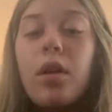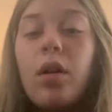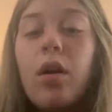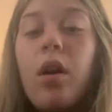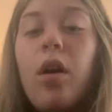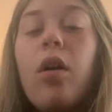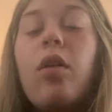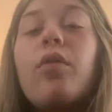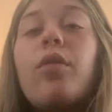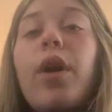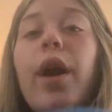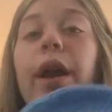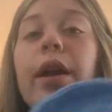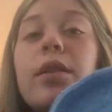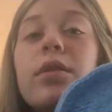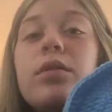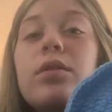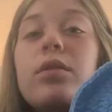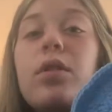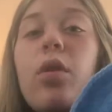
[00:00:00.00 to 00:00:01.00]
Alright,
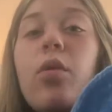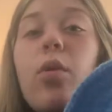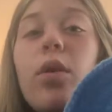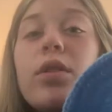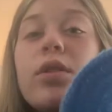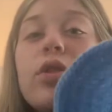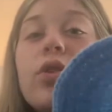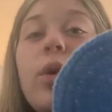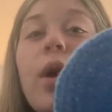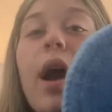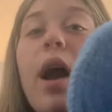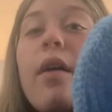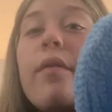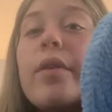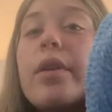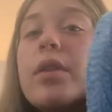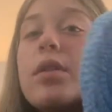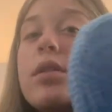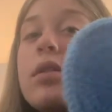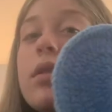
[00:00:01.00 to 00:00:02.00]
so once you have
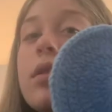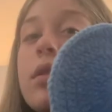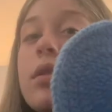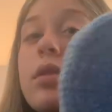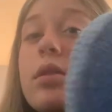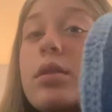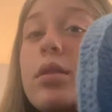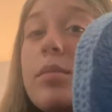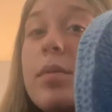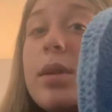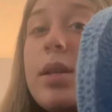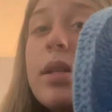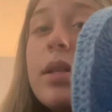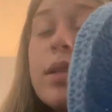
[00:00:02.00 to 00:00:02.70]
it to be the